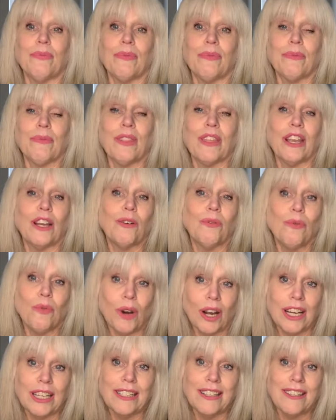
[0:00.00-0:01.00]
there
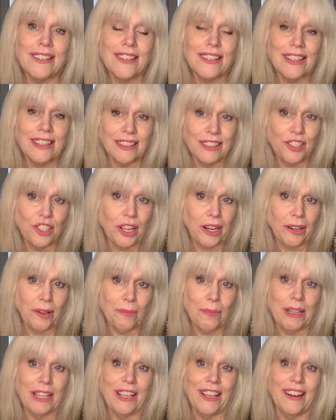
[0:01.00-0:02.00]
was a
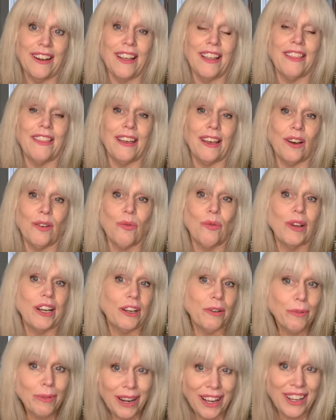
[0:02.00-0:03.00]
gentleman that went
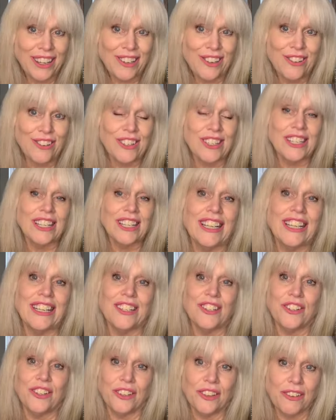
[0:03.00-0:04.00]
around
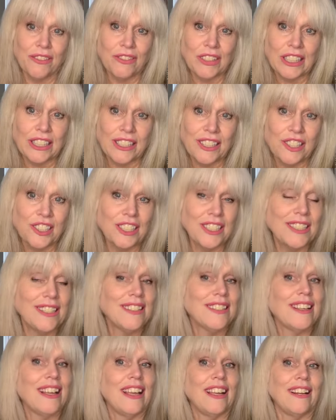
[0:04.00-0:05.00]
to the
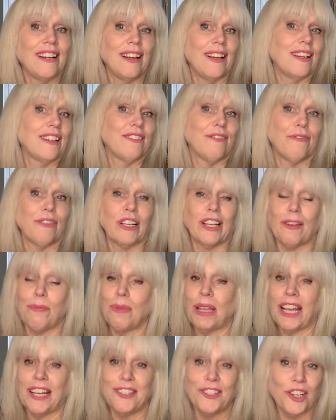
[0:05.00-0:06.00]
villages, and forgive
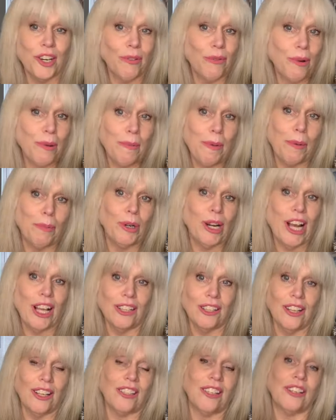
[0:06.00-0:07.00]
me, I don't remember how
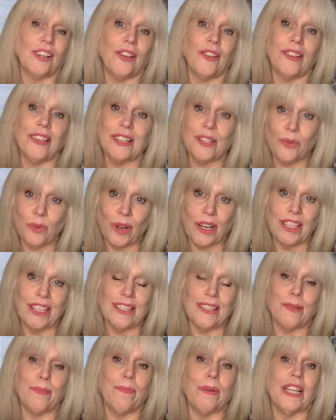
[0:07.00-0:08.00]
long ago this
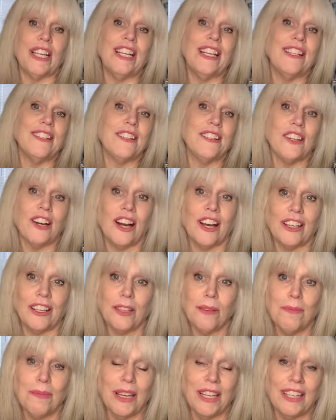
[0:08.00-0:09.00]
was, but he
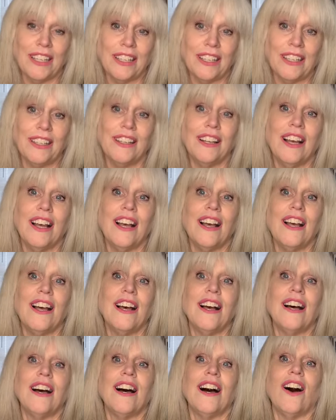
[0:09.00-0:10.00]
documented
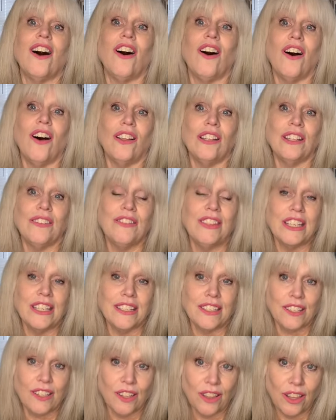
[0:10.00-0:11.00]
all of
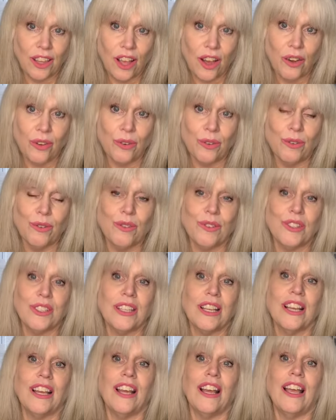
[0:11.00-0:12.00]
these clothes,
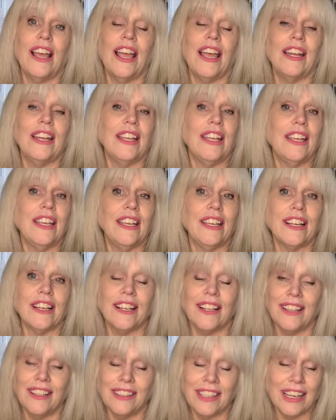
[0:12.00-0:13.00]
and he
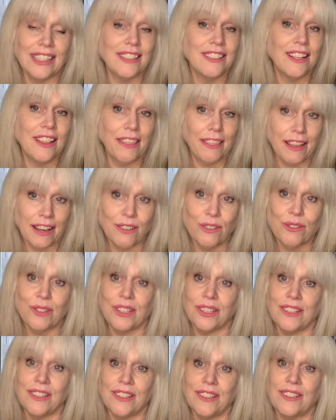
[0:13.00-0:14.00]
collected
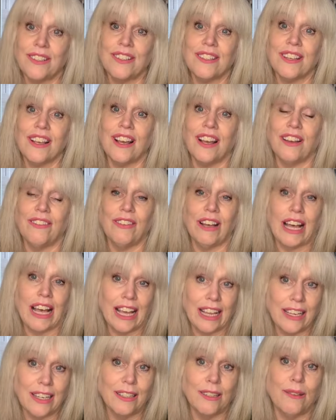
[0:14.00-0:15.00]
thousands of
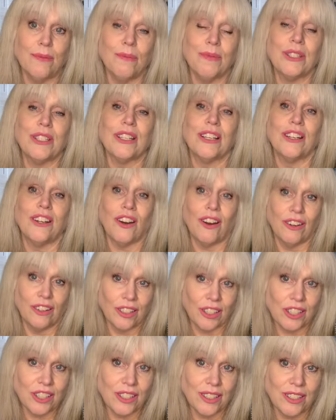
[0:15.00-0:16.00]
items and
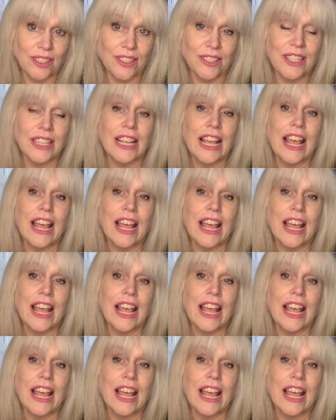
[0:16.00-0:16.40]
articles